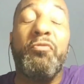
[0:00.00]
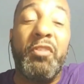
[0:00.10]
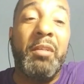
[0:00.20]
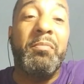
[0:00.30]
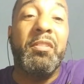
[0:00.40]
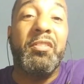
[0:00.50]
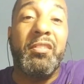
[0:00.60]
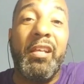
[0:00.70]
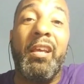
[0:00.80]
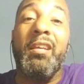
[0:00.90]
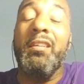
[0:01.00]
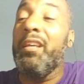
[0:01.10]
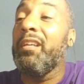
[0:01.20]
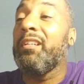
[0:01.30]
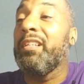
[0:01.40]
him to stay in
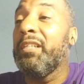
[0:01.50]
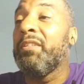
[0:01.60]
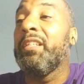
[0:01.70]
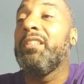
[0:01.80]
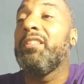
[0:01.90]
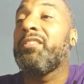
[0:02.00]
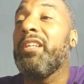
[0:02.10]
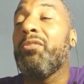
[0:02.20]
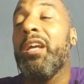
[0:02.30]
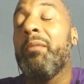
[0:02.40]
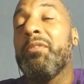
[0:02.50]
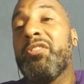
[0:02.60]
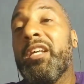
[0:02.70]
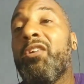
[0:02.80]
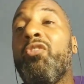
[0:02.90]
Cleveland and just say, okay, I'm gonna stay
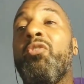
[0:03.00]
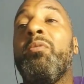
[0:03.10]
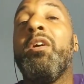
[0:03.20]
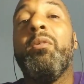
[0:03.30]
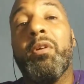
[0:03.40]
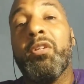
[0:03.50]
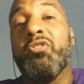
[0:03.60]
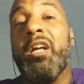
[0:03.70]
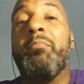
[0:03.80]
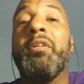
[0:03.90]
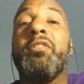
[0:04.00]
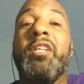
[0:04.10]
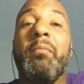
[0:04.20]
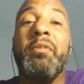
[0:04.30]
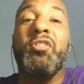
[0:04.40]
home. We're gonna try to bring
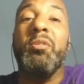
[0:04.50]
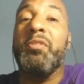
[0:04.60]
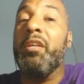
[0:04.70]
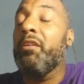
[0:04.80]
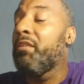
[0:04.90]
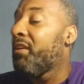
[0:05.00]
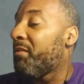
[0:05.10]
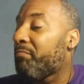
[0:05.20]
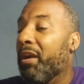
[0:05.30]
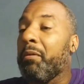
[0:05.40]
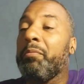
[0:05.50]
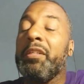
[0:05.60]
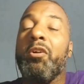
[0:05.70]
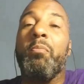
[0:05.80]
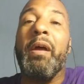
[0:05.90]
championships here. Probably
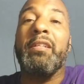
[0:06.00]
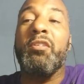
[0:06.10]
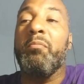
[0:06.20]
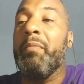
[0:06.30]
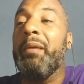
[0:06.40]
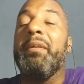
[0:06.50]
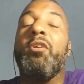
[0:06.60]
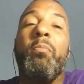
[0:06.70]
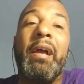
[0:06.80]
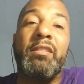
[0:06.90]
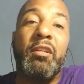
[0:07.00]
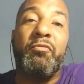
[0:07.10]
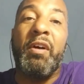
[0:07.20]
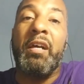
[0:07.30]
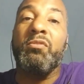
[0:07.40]
go back to the
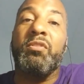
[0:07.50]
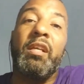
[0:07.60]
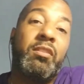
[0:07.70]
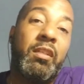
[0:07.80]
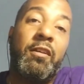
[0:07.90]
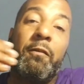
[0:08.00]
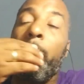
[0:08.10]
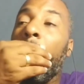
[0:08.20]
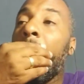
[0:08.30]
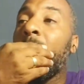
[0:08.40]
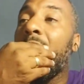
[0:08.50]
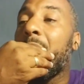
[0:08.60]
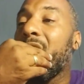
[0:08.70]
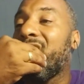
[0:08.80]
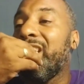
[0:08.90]
finals next year. They put
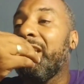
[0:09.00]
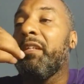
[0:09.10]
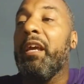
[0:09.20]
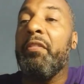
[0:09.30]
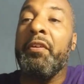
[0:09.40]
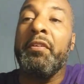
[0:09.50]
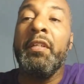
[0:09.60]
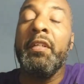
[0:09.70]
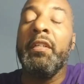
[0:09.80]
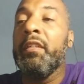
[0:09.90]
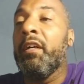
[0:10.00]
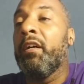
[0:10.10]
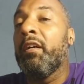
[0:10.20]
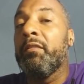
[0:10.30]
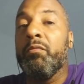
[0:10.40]
a team together.
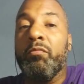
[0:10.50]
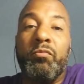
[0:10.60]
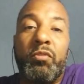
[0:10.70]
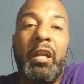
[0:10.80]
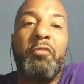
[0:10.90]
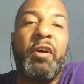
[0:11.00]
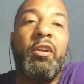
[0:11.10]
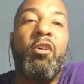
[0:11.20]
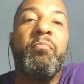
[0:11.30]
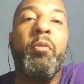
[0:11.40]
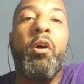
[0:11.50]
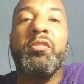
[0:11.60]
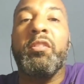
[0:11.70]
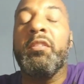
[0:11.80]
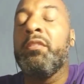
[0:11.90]
Got to fight off
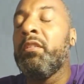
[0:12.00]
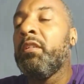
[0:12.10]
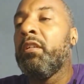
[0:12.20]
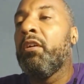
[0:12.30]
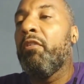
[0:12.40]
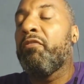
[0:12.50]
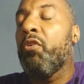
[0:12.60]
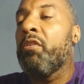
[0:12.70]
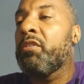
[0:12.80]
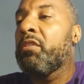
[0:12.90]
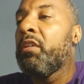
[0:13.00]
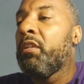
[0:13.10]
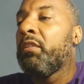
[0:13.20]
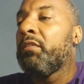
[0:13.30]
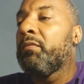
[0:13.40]
Boston, of course.
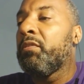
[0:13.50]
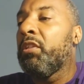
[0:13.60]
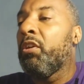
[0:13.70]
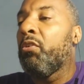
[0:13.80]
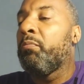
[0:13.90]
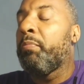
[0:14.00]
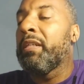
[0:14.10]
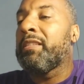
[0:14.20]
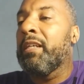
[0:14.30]
But